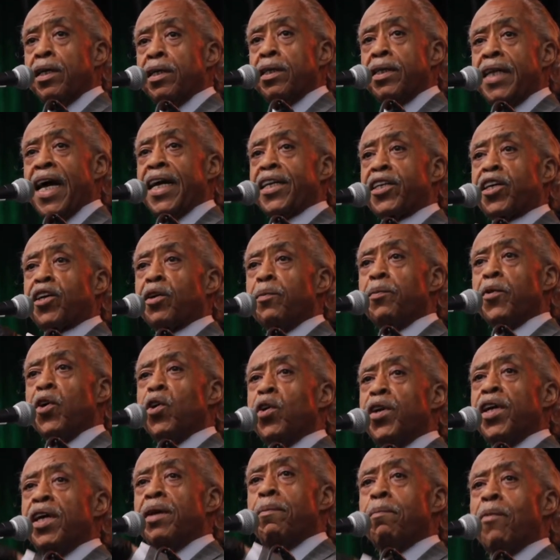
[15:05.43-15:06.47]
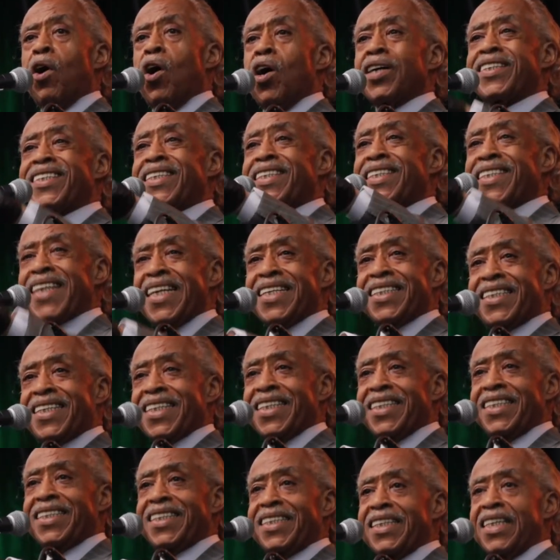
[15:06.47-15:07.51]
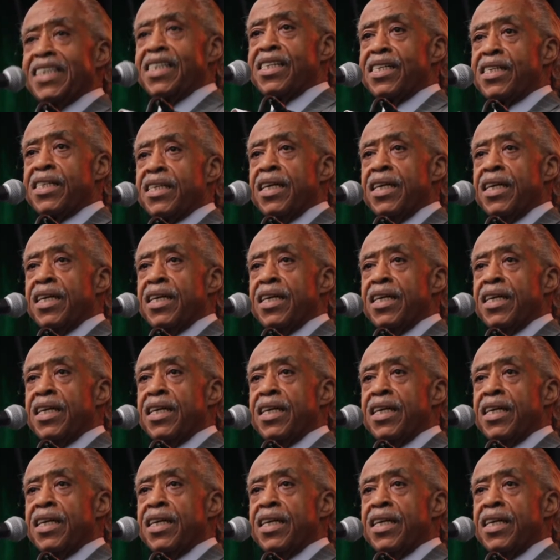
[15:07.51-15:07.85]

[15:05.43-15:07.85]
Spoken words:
that commuted more sentences